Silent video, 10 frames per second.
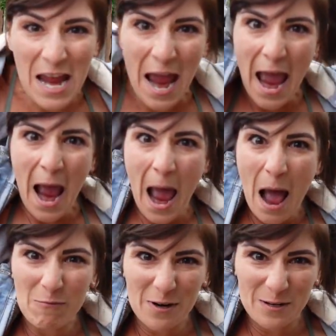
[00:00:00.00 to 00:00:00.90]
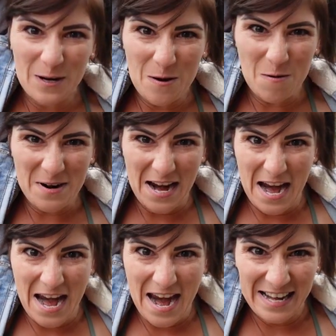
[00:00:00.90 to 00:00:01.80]
yeah, we're doing
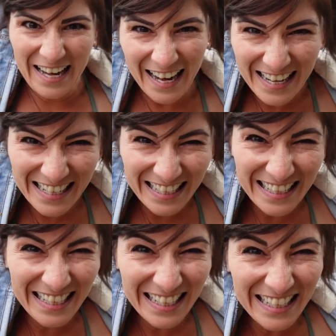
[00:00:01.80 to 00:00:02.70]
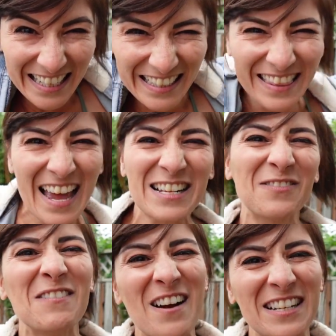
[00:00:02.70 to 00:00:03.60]
it. Thanks
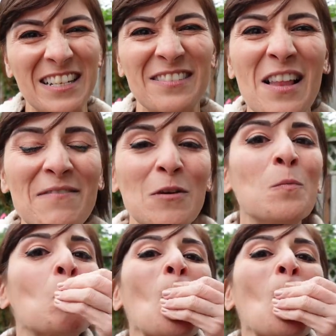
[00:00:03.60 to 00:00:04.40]
for watching. Love you.